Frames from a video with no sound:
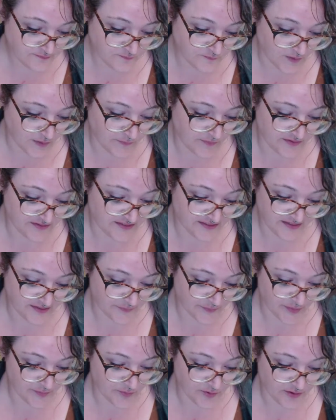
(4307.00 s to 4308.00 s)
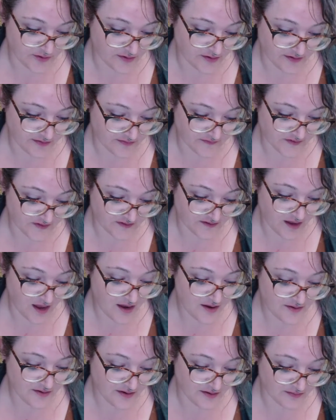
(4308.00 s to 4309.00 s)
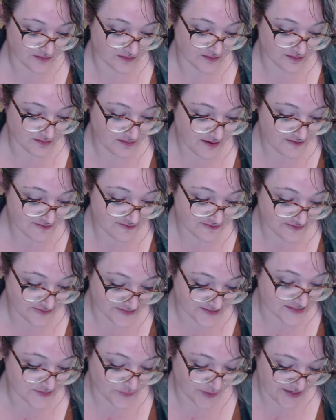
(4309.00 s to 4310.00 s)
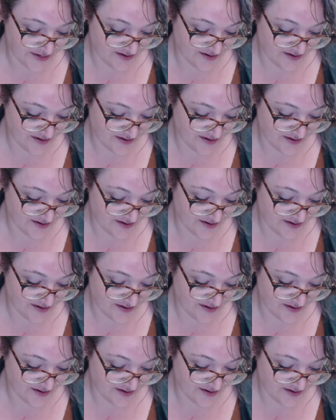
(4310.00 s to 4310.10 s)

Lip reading: I'm not taking my bird out of the... I love this right